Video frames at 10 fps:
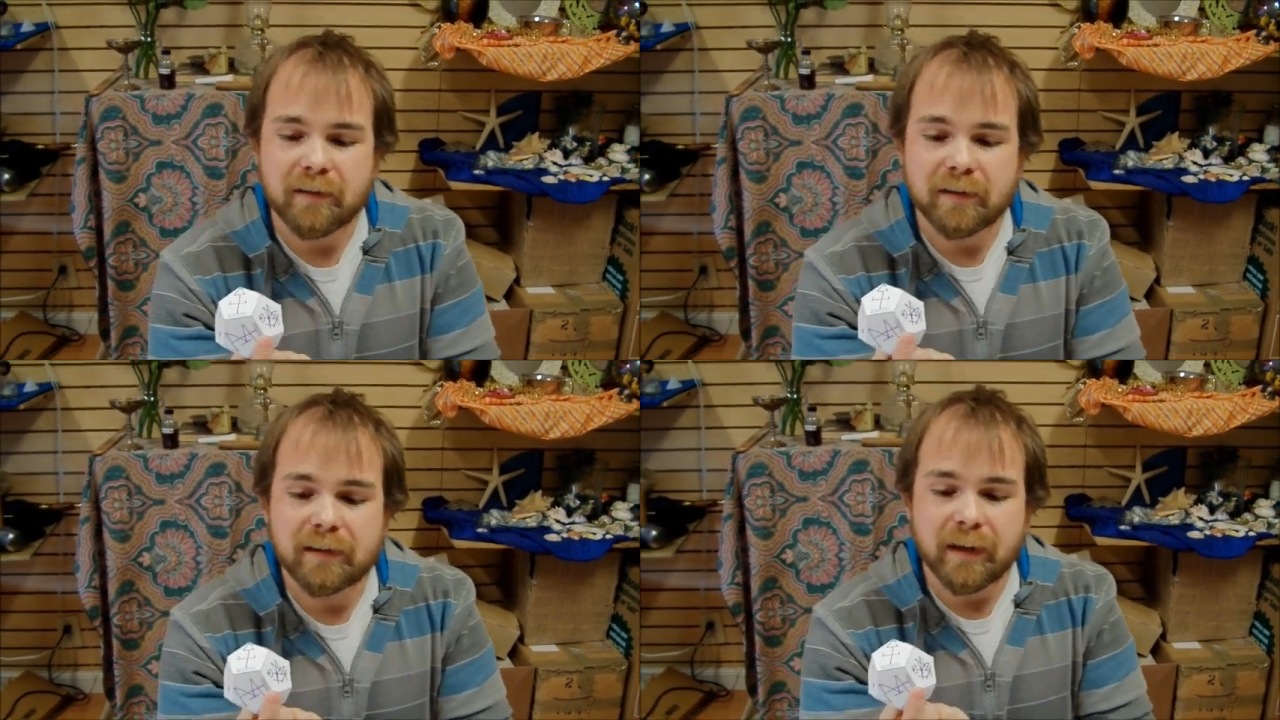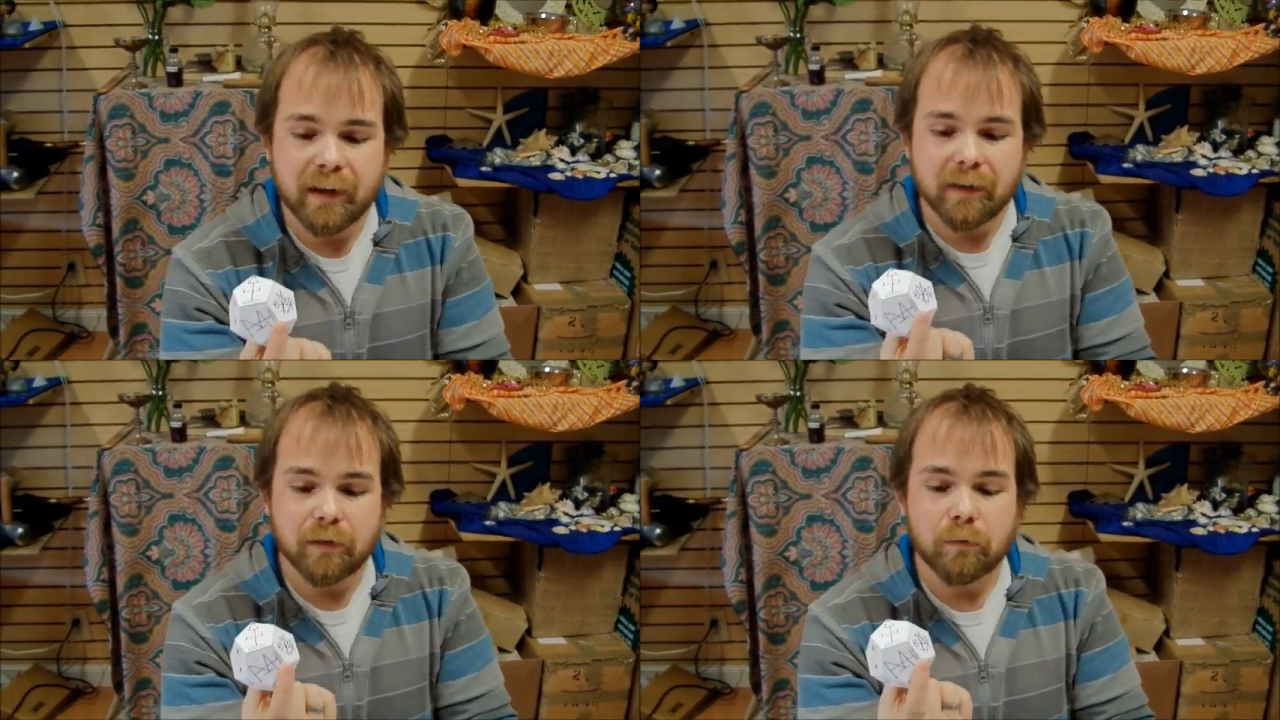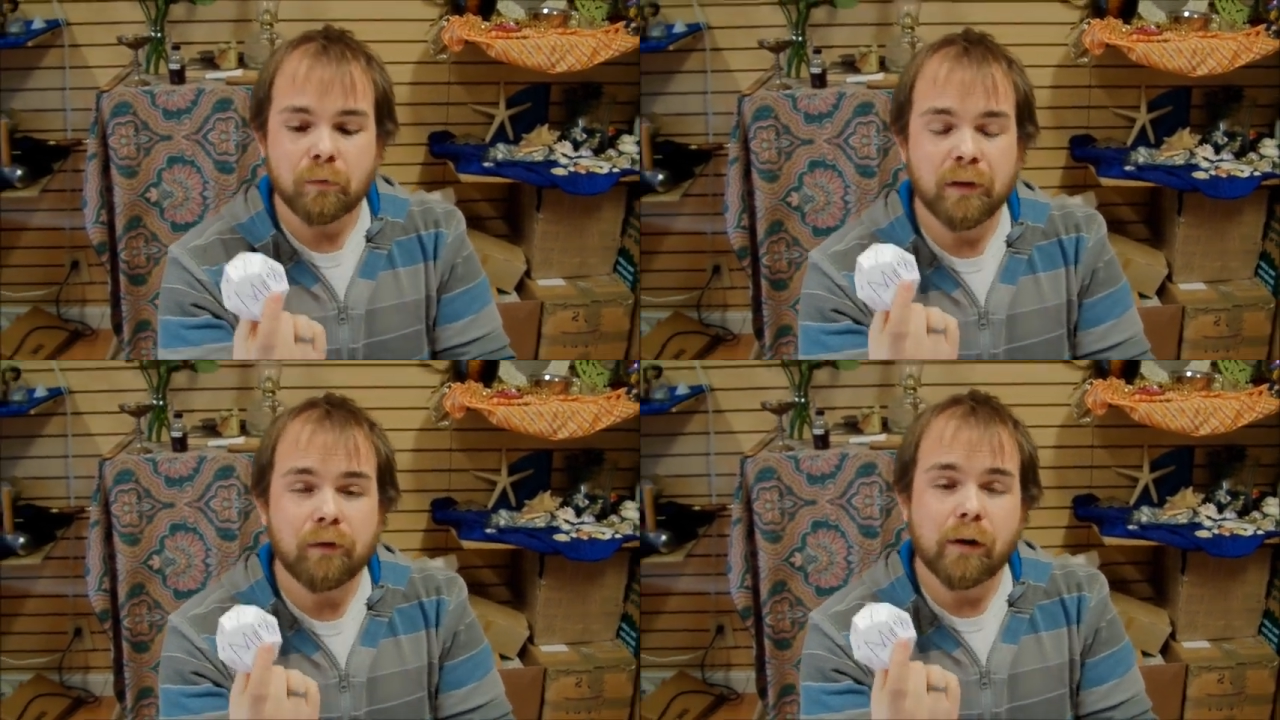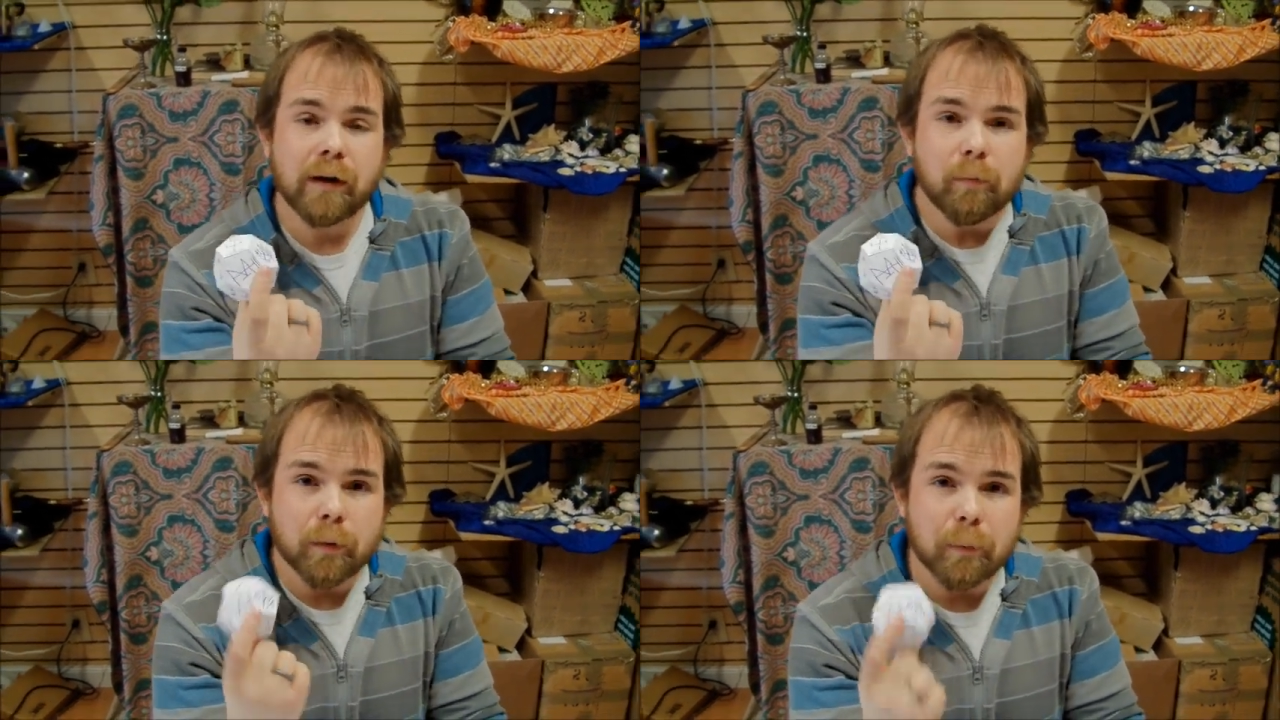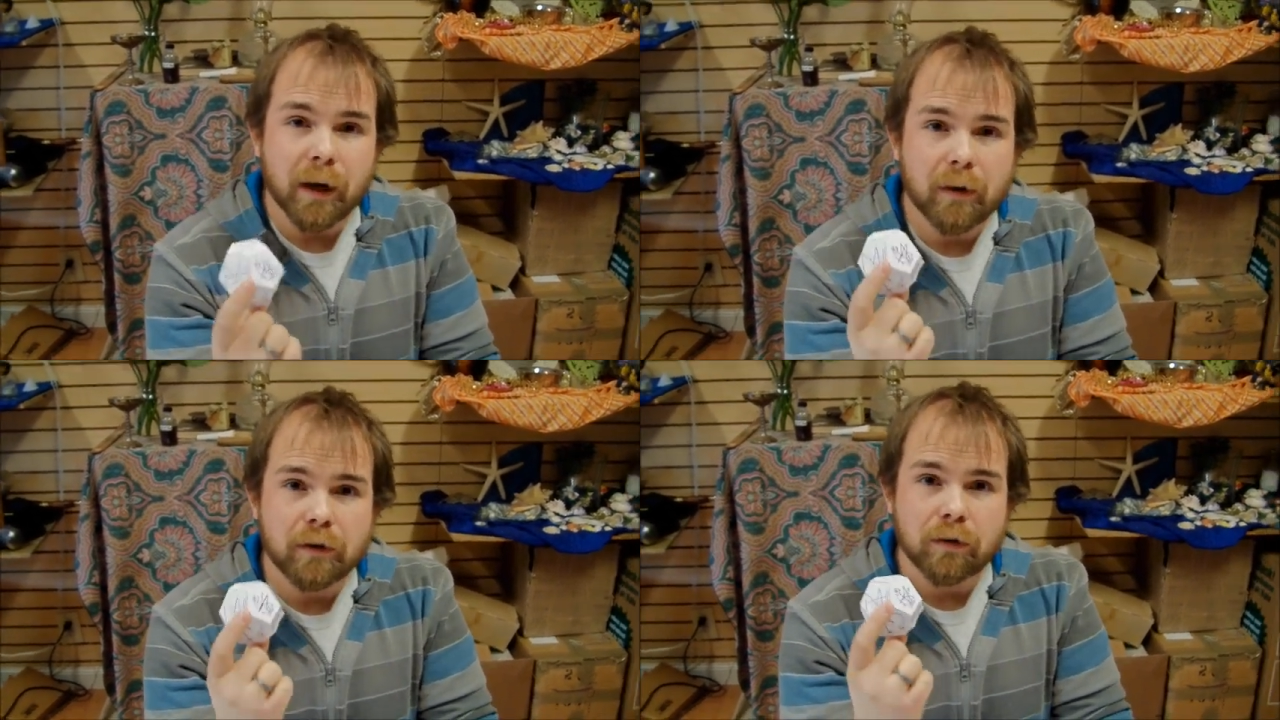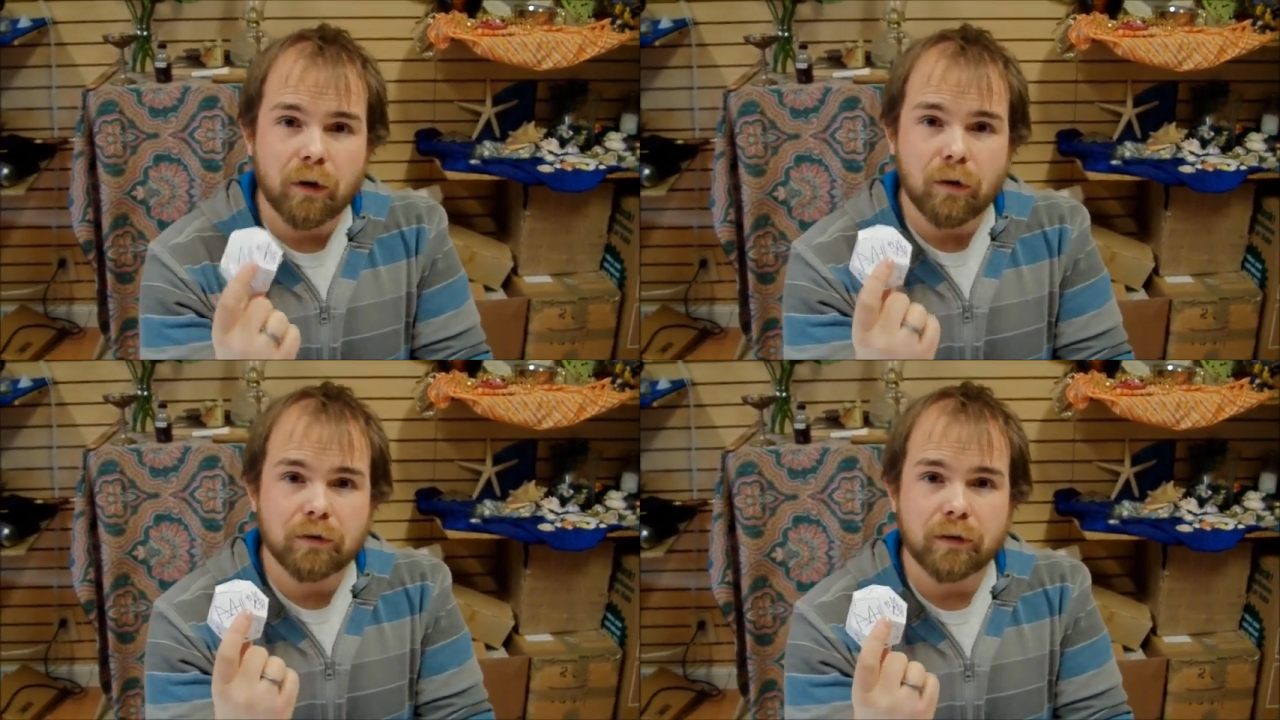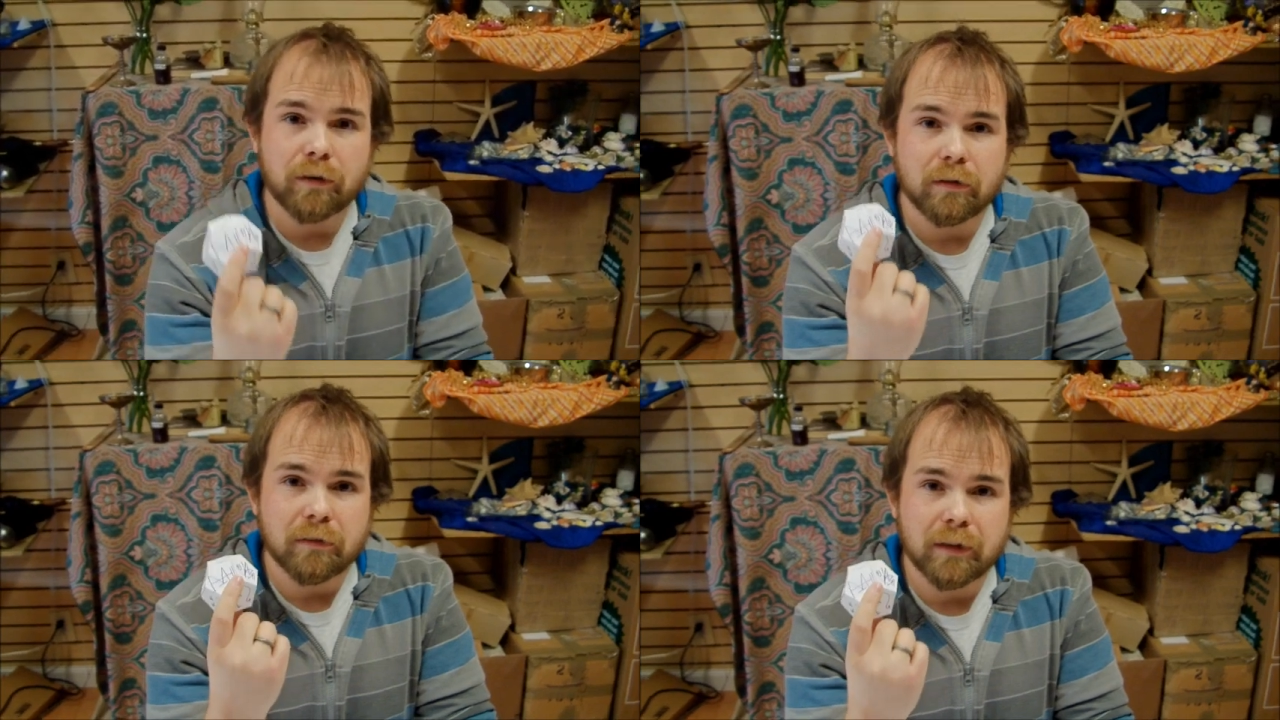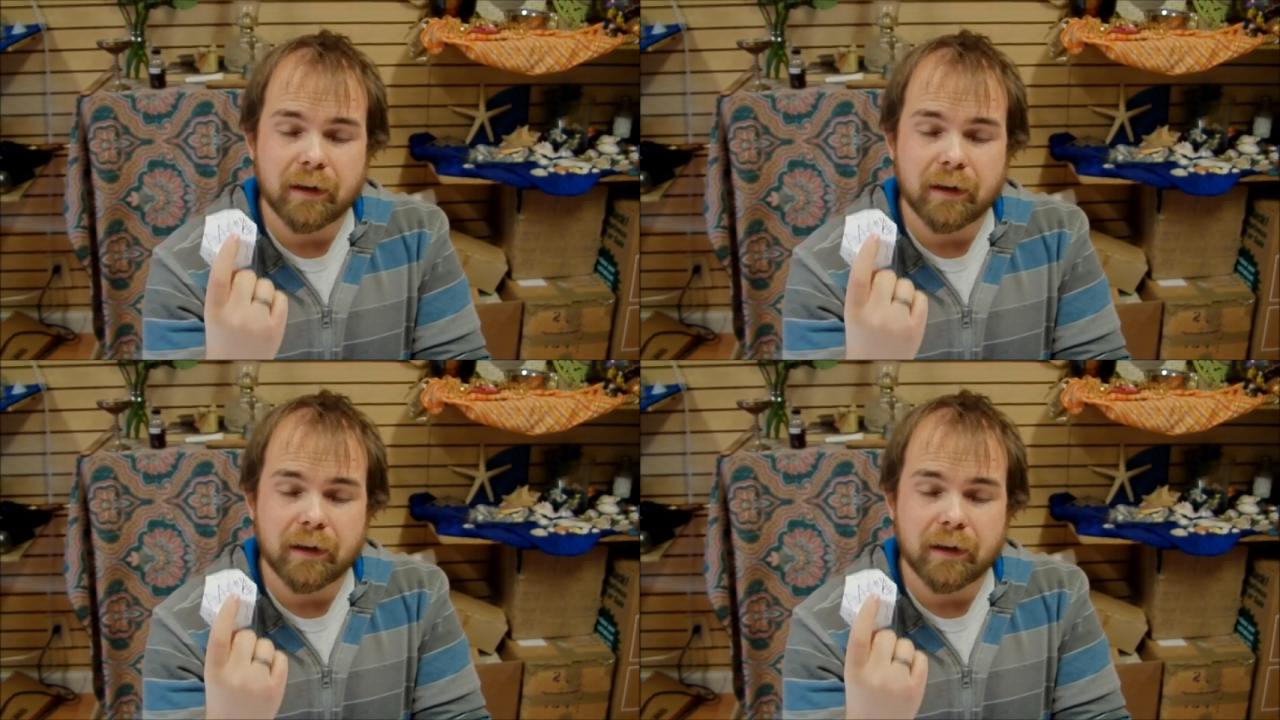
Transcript: Instead, we've already prepared an altar